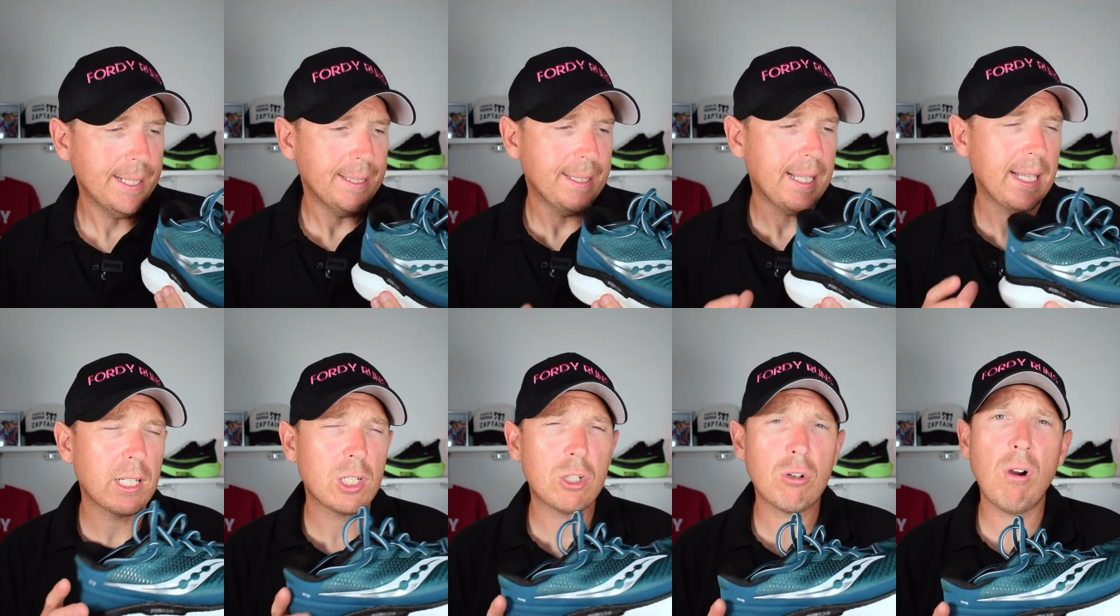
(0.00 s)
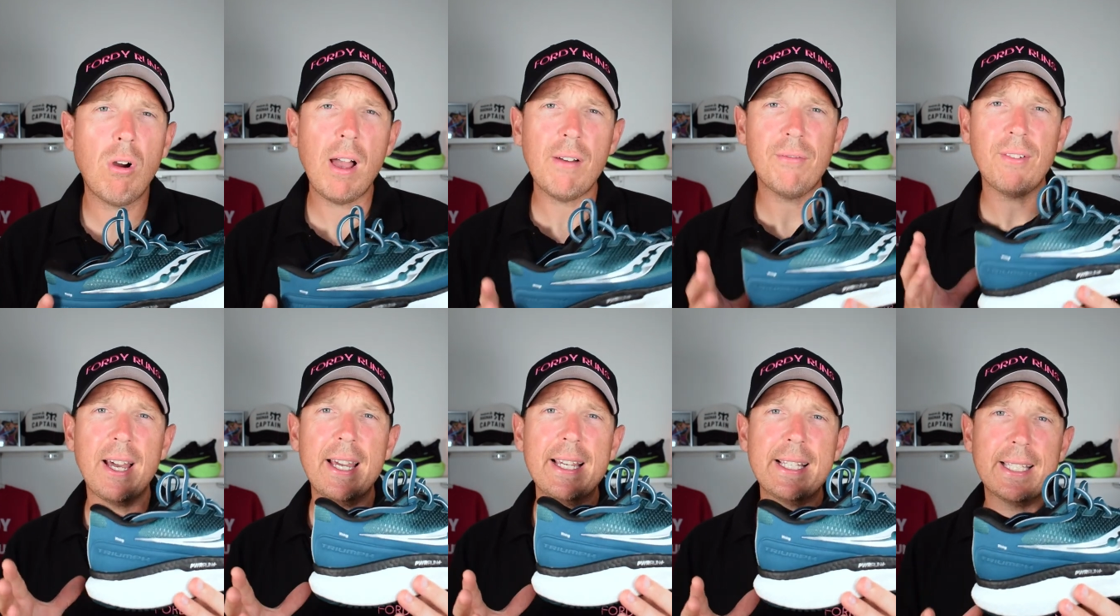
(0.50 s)
Now the
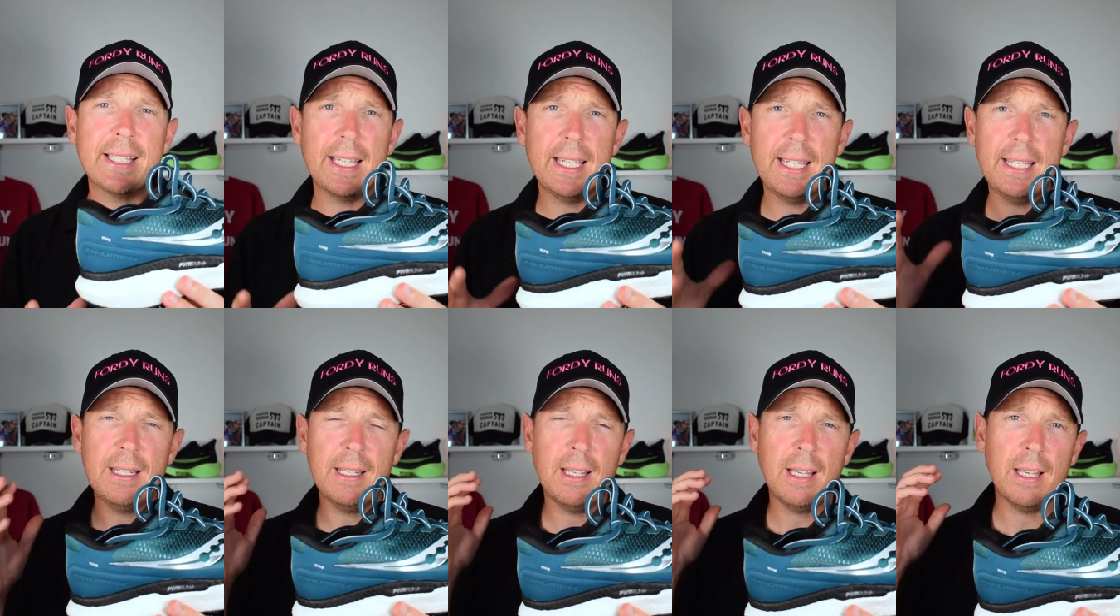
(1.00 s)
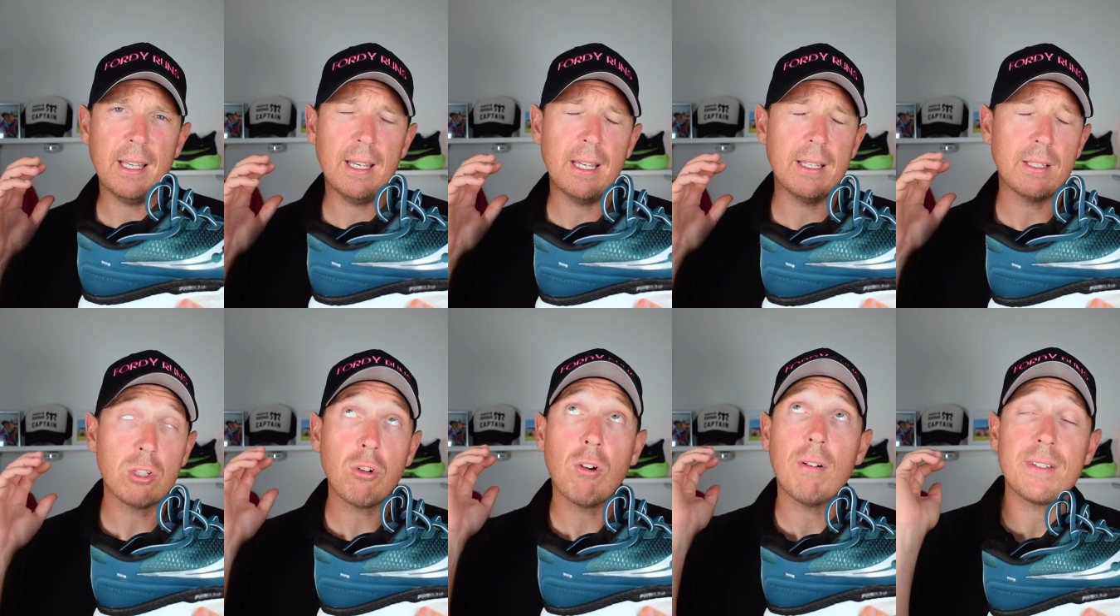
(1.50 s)
Triumph eighteen,
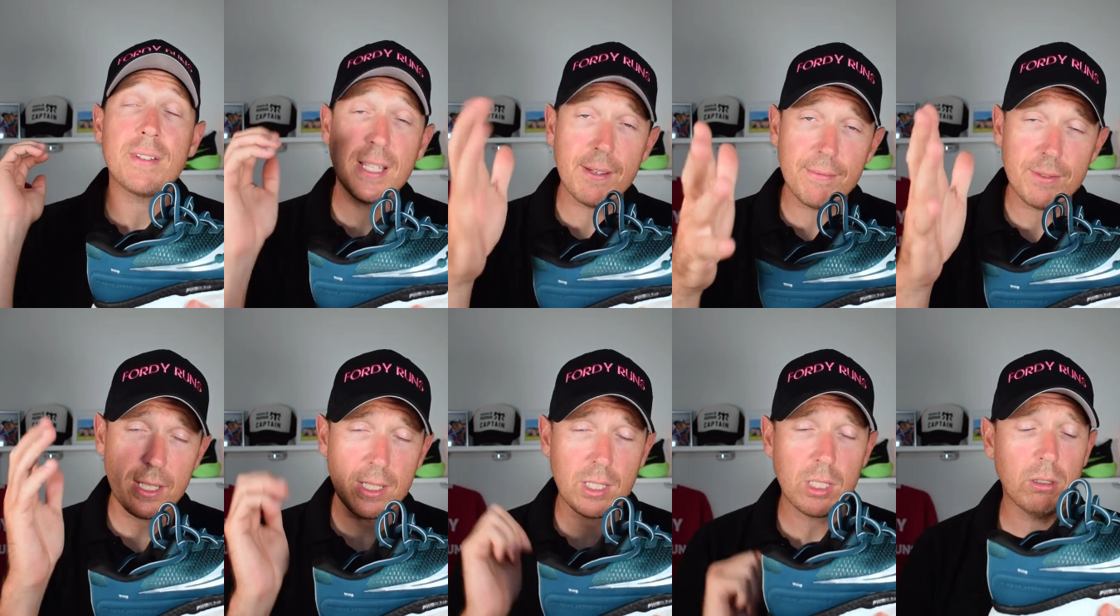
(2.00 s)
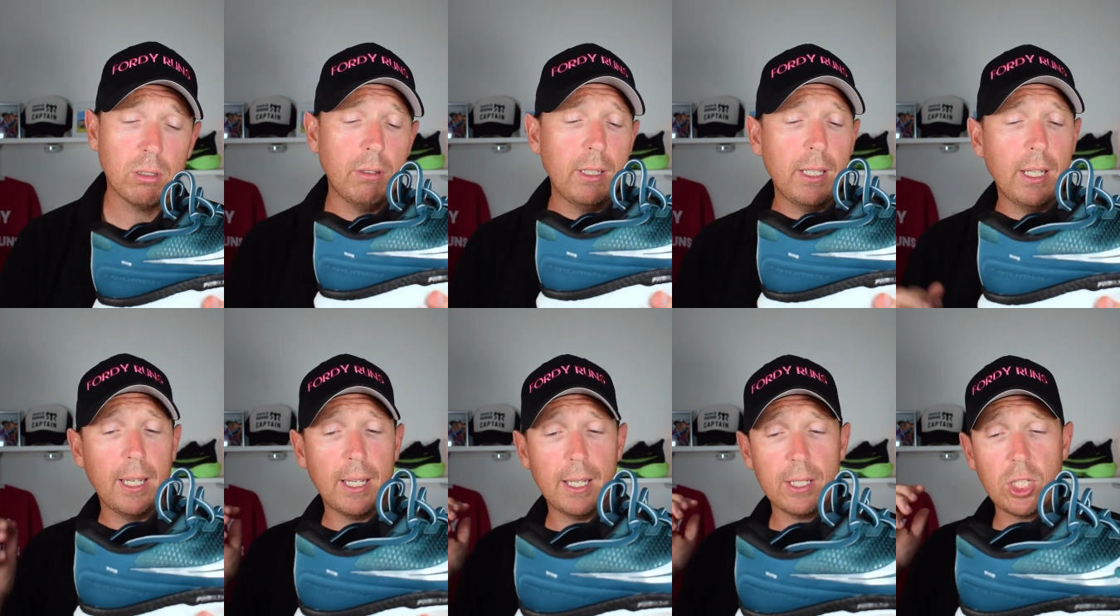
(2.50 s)
uh, the Triumph seventeen,
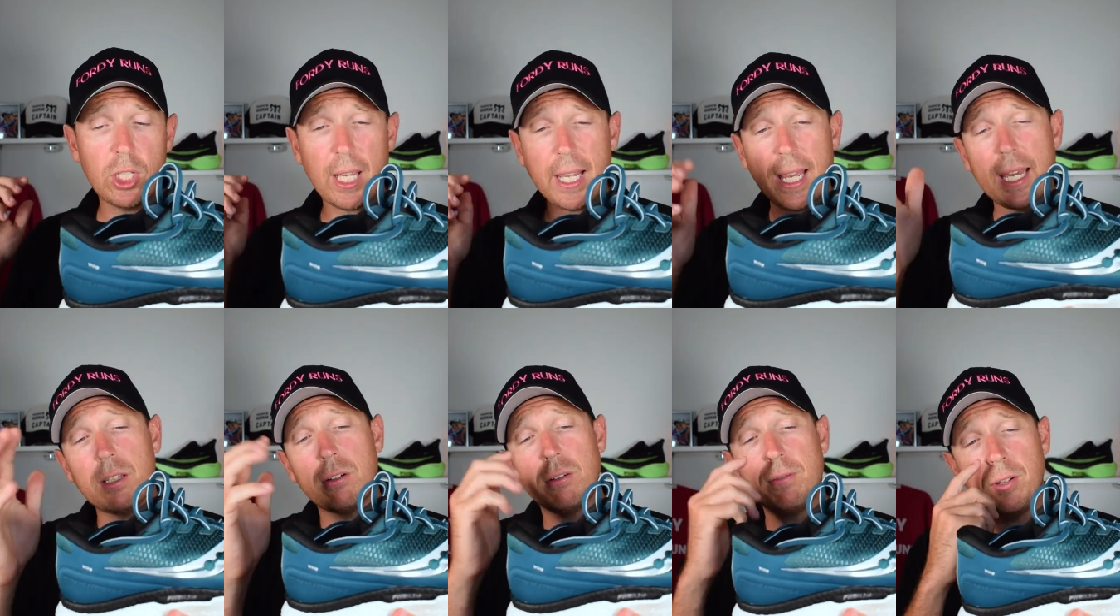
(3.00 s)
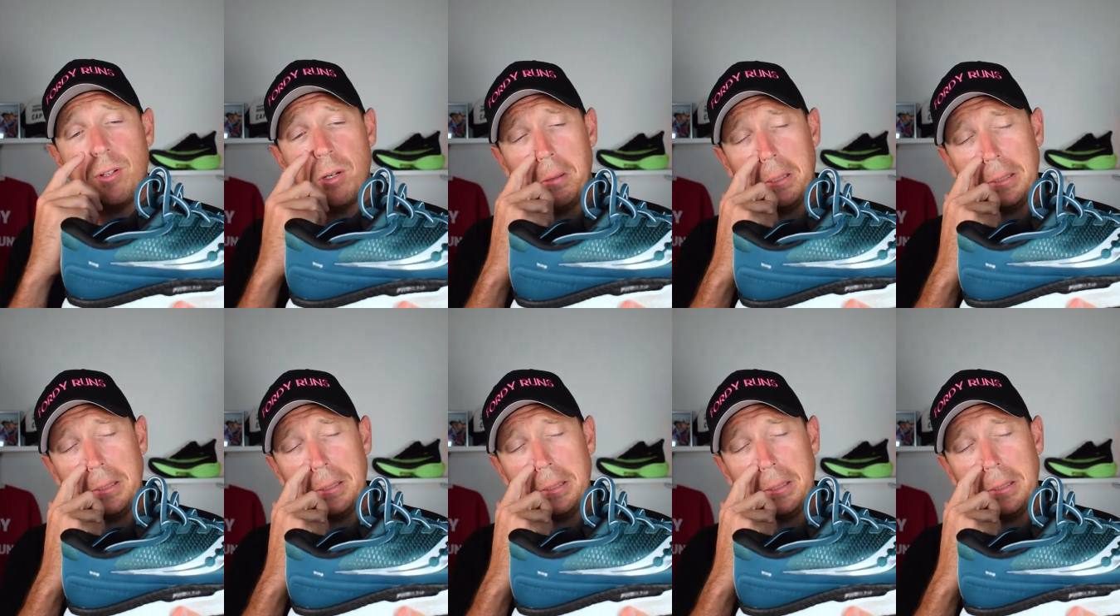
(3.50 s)
sorry, uh, check out the review.